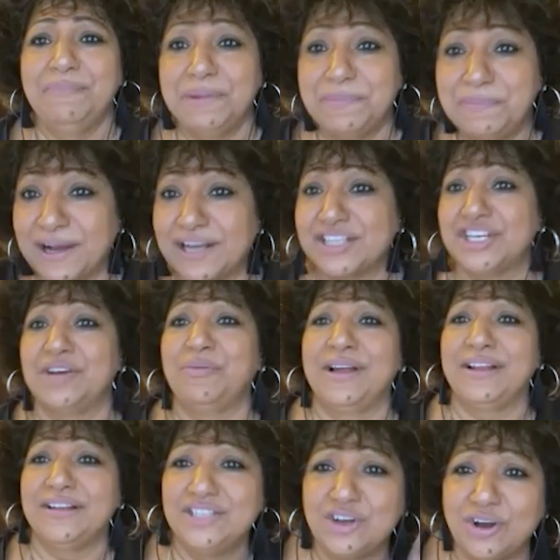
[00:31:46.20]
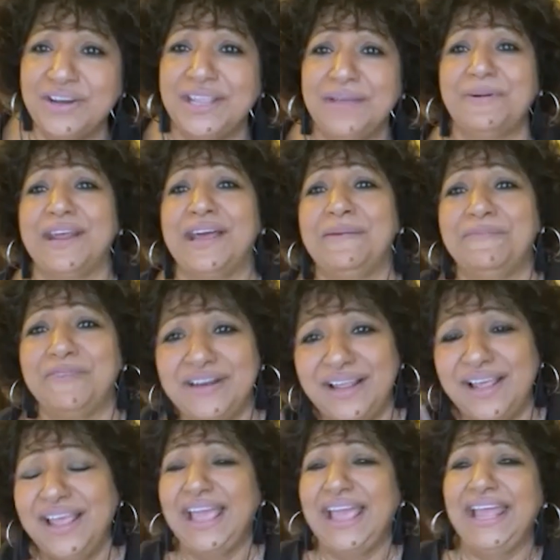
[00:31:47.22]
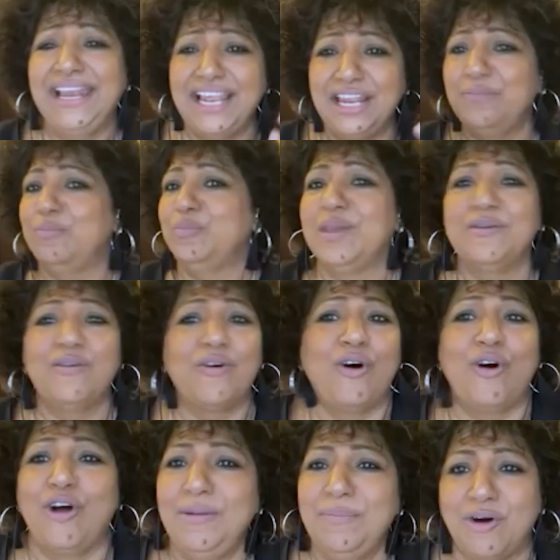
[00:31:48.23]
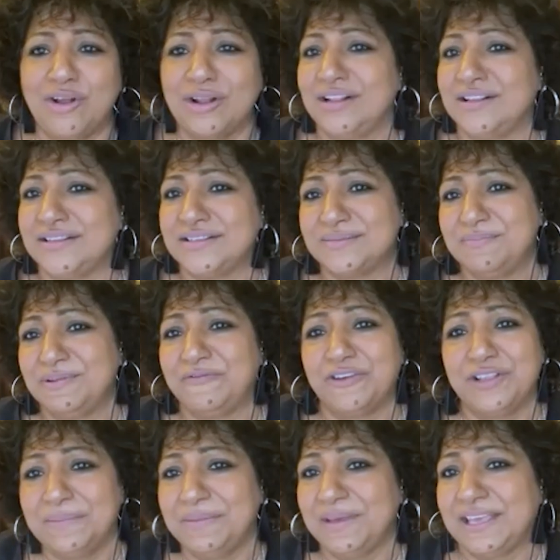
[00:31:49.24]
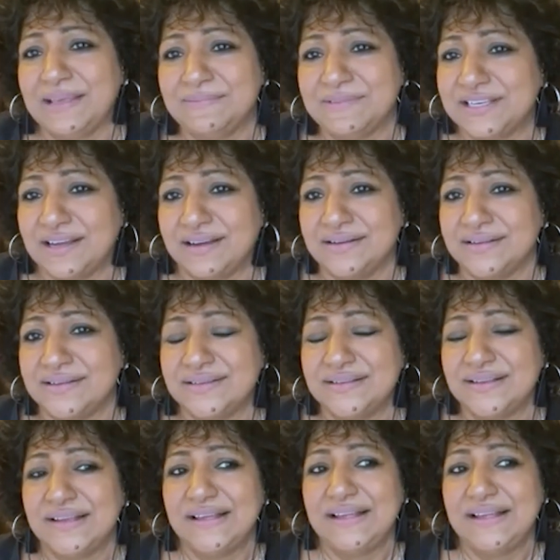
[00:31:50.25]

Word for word: Vipasha 1. John Abraham 1. They were all models before they became stars.